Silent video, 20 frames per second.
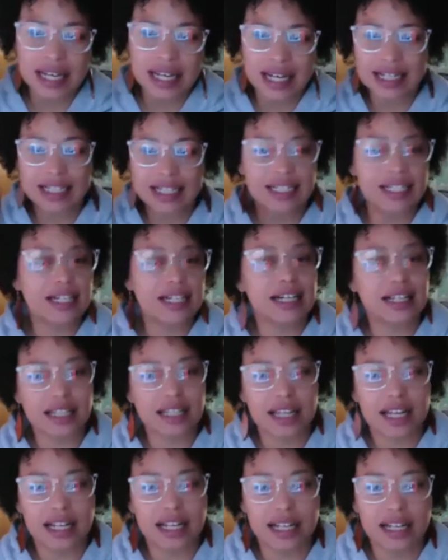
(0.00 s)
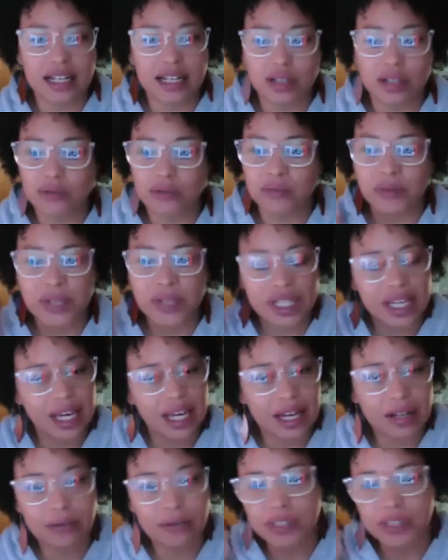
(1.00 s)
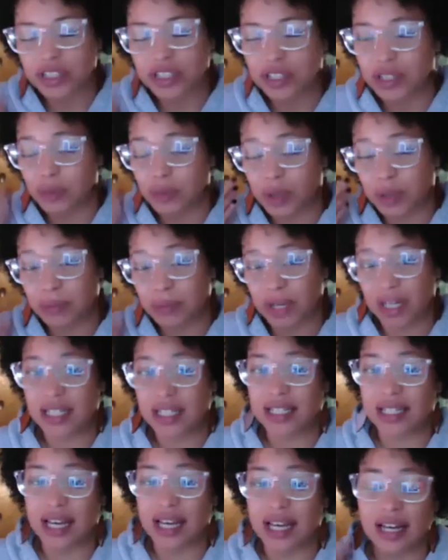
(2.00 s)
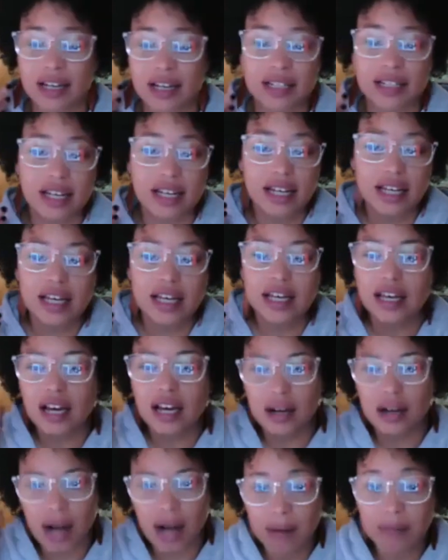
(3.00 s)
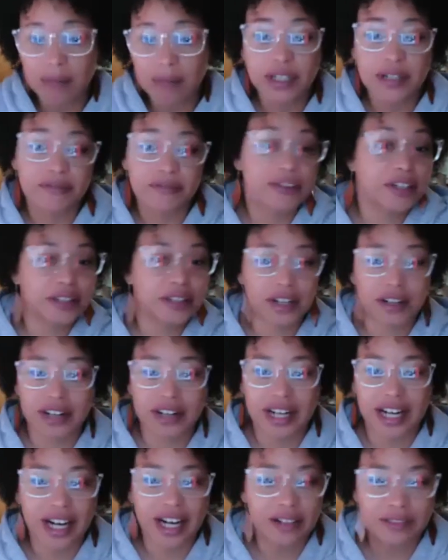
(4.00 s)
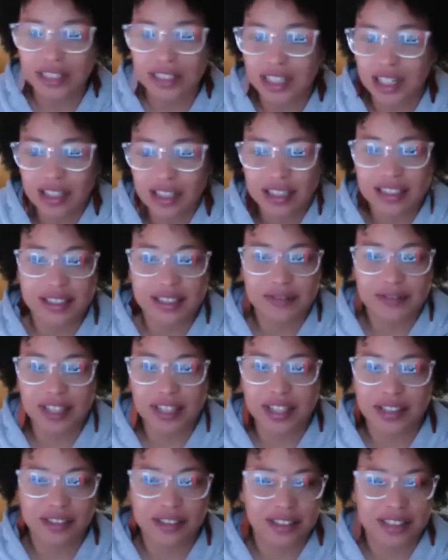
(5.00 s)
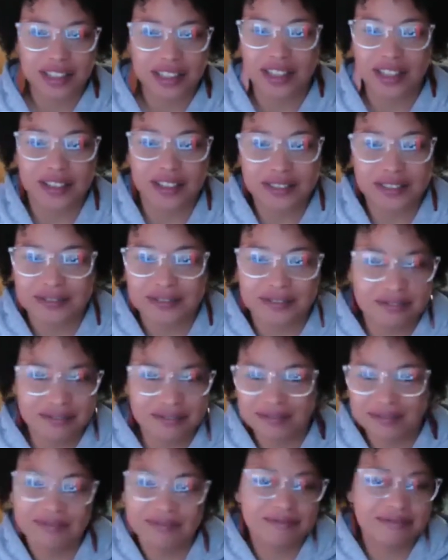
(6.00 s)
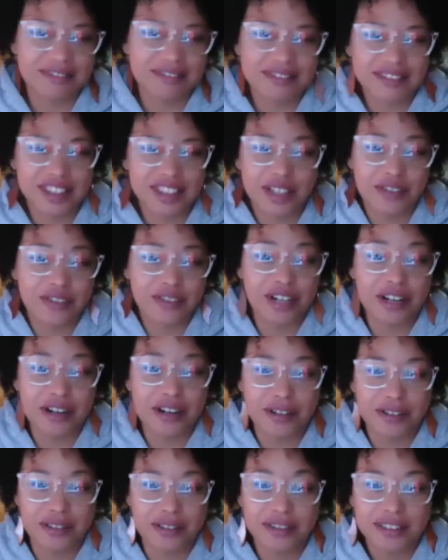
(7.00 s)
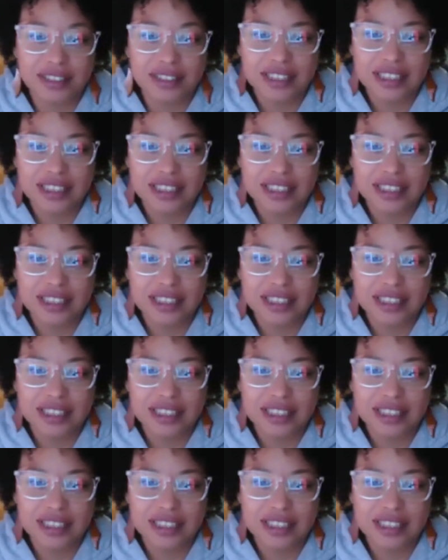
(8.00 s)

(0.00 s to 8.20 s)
idea that like we can, we should, we must, and I'm going to figure out how, regardless if I, don't know.